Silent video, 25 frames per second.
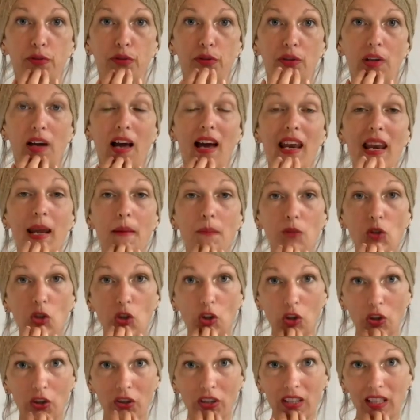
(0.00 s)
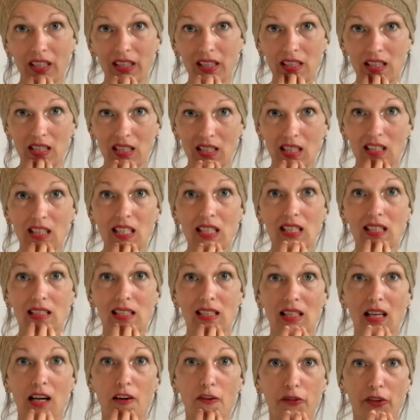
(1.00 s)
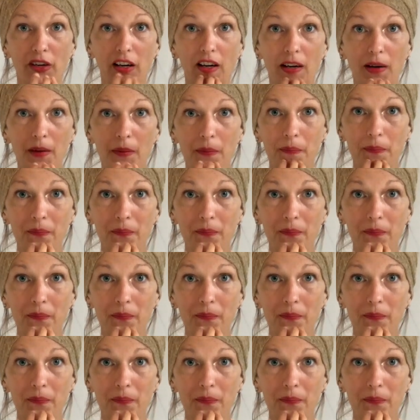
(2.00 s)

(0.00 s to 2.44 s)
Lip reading: And I'm curious to discover